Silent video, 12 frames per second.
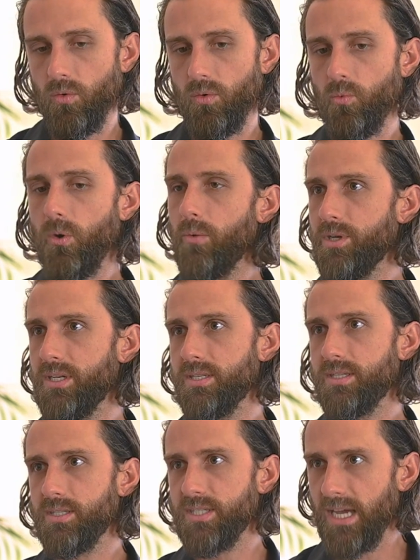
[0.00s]
what we
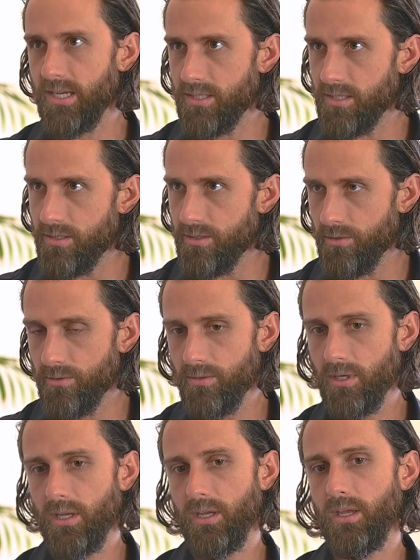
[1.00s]
decide to do,
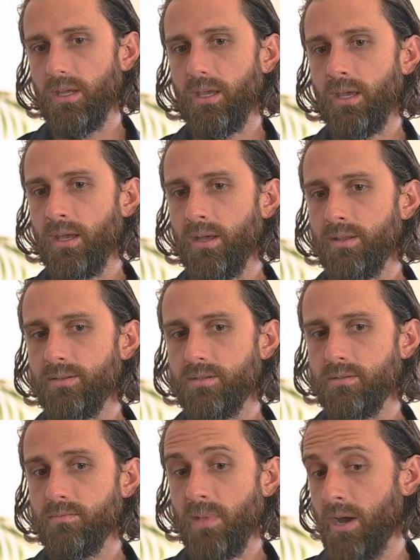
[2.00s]

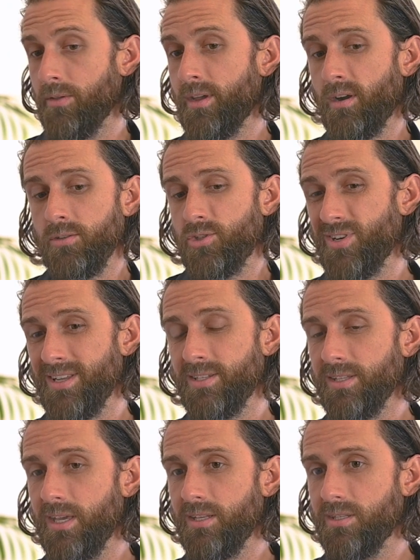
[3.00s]
and how that all
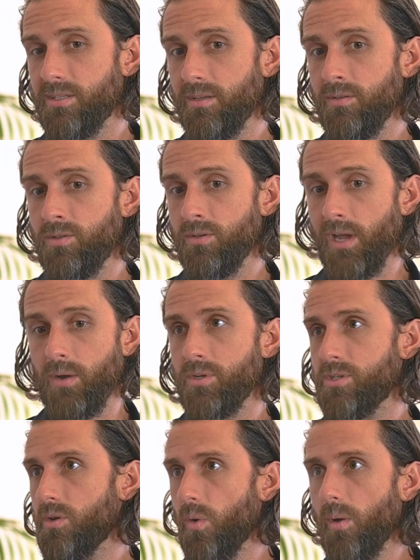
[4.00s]
translates into how we
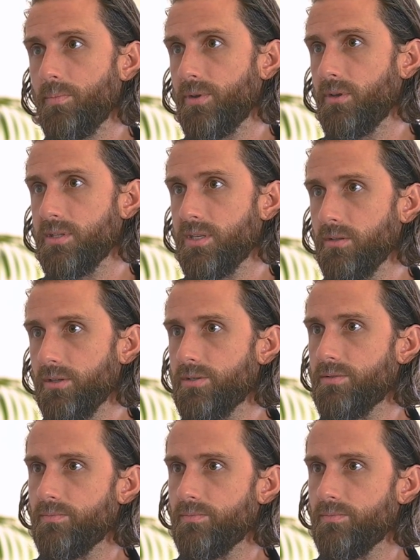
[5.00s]
show up as healers.